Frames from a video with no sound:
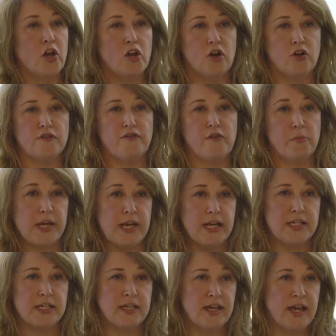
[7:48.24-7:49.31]
God
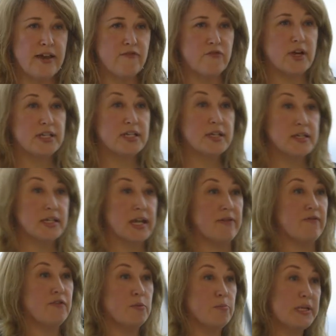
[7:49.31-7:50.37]
forbid, ever ask us
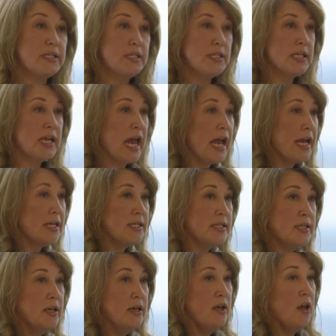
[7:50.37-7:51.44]
again for the business
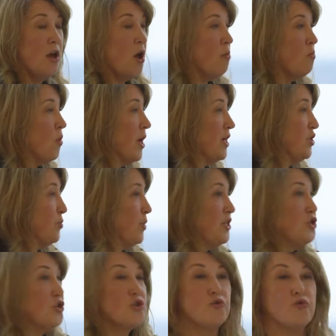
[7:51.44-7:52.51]
case on why we
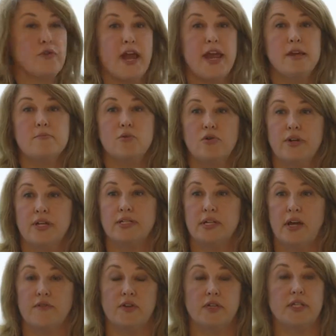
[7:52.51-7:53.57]
should create a more
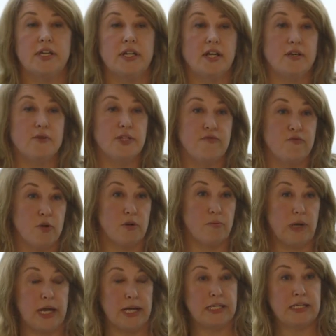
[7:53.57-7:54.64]
diverse and inclusive
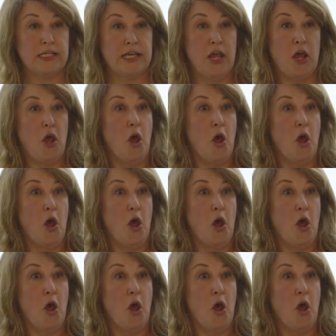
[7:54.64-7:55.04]
workplace,